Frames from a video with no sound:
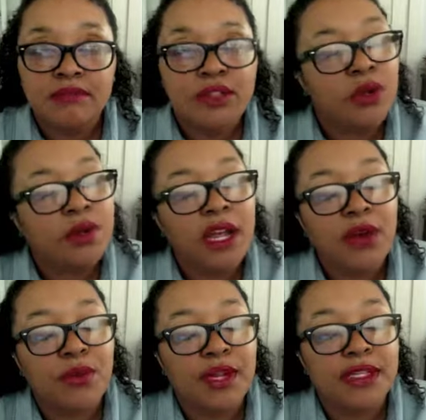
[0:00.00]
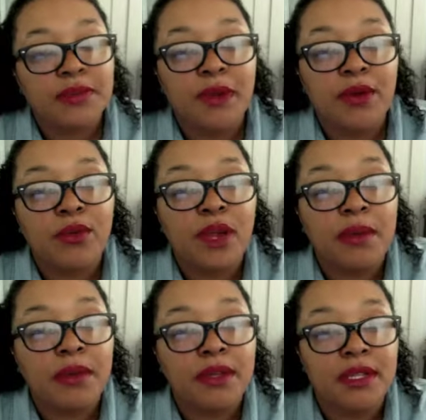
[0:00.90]
No, not rant, my
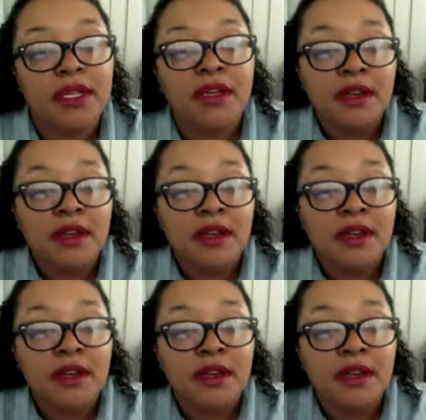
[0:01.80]
rambling.